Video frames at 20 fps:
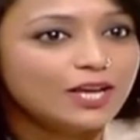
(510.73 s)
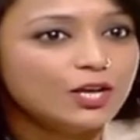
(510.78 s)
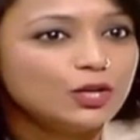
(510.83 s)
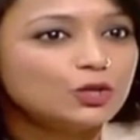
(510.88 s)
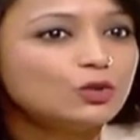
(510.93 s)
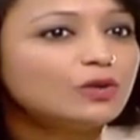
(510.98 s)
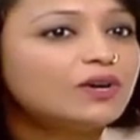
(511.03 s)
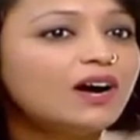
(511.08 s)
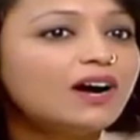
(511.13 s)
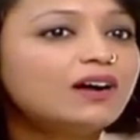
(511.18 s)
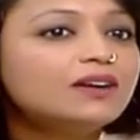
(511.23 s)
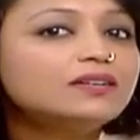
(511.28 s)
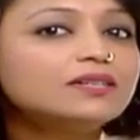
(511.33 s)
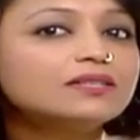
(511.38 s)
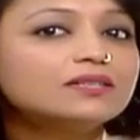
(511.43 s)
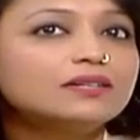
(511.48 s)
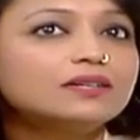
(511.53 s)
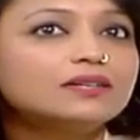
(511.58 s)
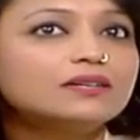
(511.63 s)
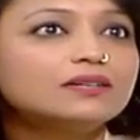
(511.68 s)
You can't
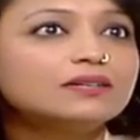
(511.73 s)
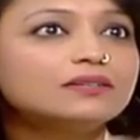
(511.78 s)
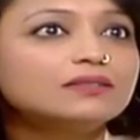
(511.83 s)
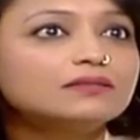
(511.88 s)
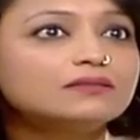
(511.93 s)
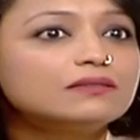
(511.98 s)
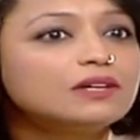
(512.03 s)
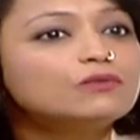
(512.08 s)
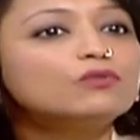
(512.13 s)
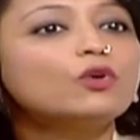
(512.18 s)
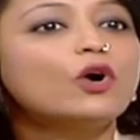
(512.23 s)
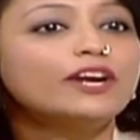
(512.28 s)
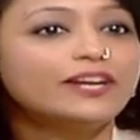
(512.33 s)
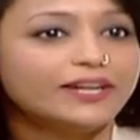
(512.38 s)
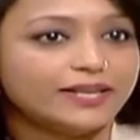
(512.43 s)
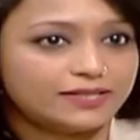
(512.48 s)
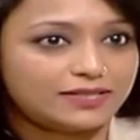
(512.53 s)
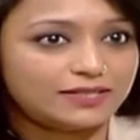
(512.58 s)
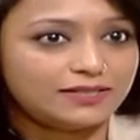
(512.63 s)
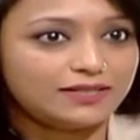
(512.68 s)
avoid it.